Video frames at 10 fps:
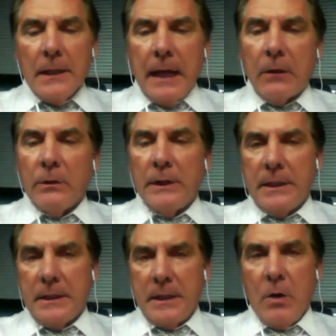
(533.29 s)
not only
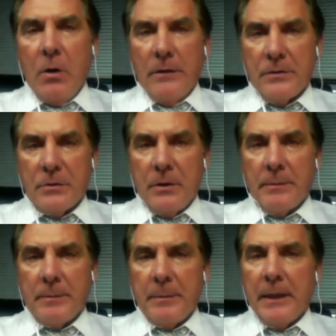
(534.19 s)
does he go off
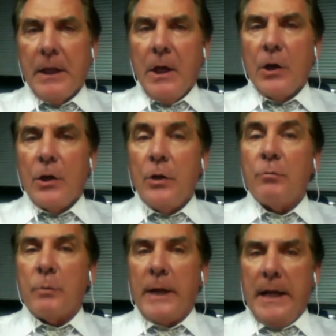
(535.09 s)
script, but good
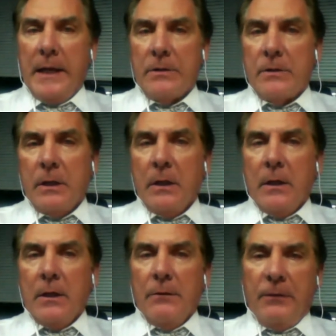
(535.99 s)
reads.
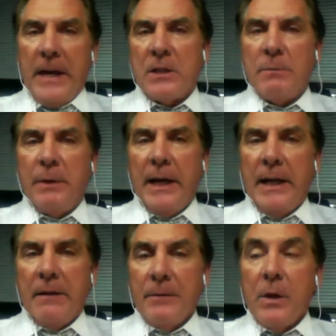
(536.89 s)
The fake
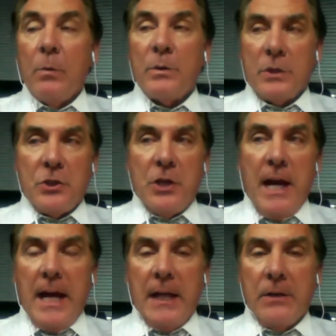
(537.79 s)
spike was a
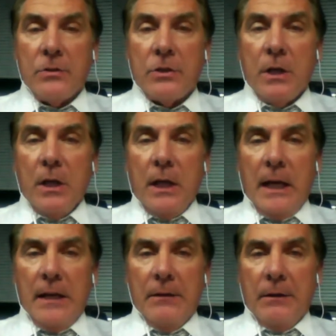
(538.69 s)
change
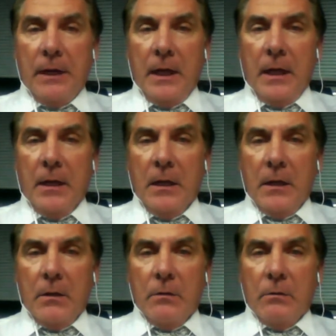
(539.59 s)
in the
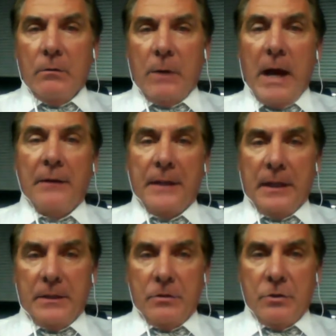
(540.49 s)
route
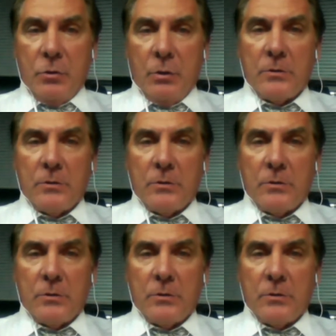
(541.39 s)
that Shorts